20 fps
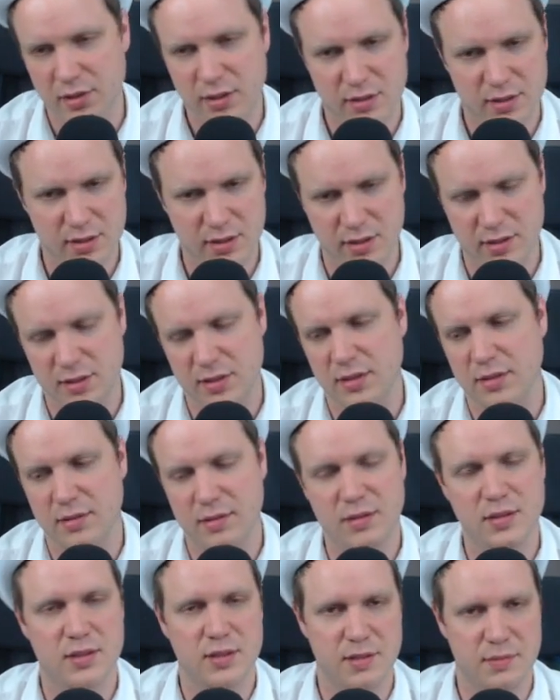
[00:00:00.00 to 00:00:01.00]
There's there's a
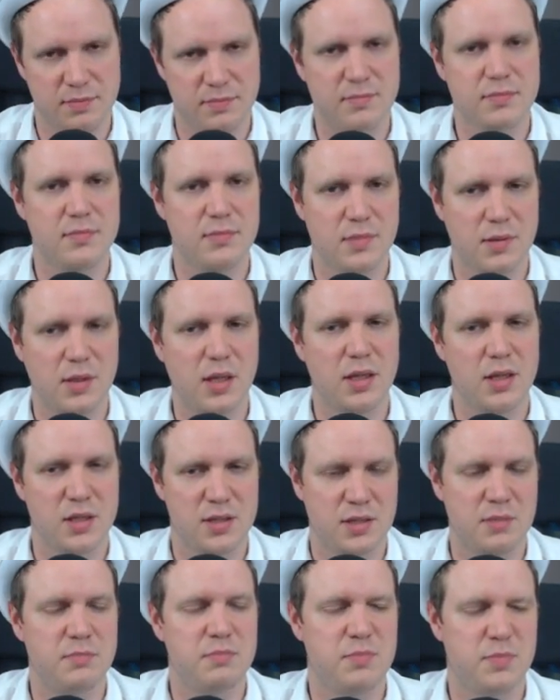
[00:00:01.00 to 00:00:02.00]
there's a
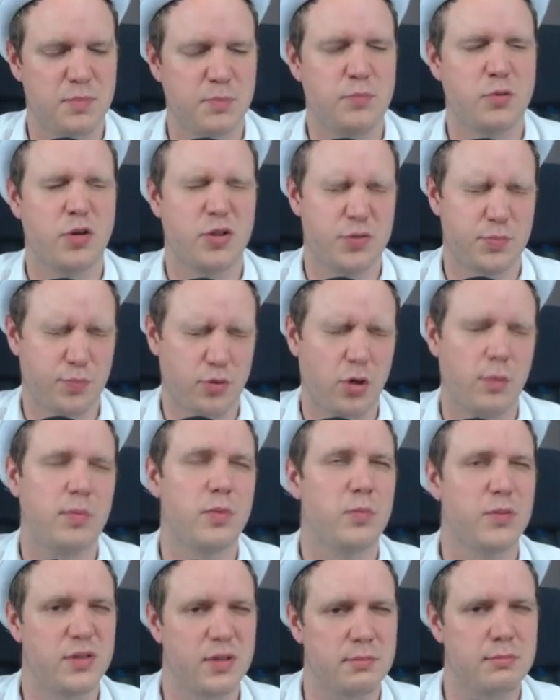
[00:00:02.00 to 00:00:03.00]
there's a pr-
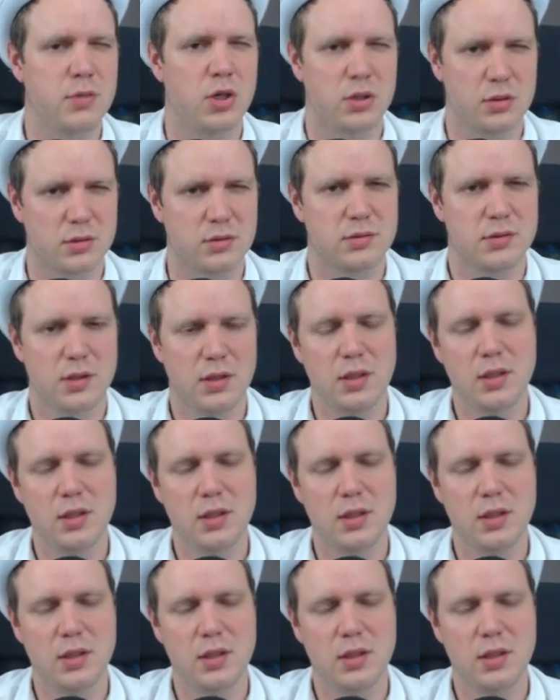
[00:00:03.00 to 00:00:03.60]
problem with the model